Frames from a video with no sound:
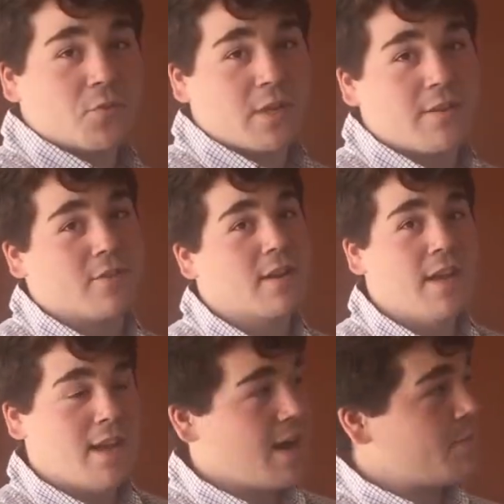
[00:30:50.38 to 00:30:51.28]
or whatever.
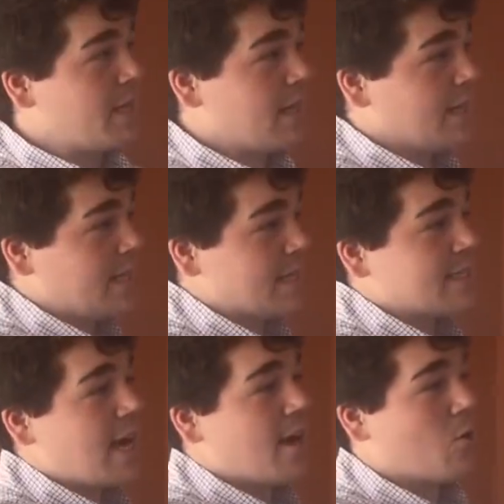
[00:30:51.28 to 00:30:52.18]
I mean, the
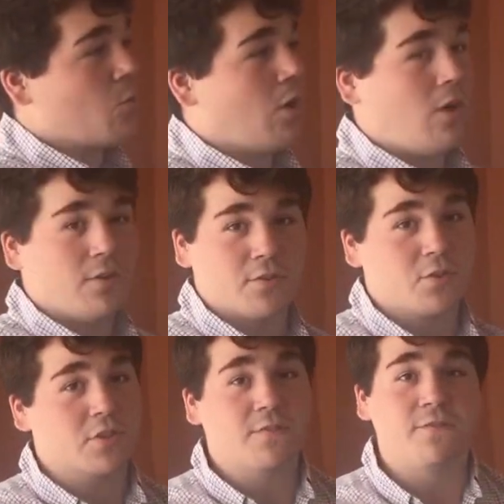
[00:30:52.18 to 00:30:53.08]
entire walls are just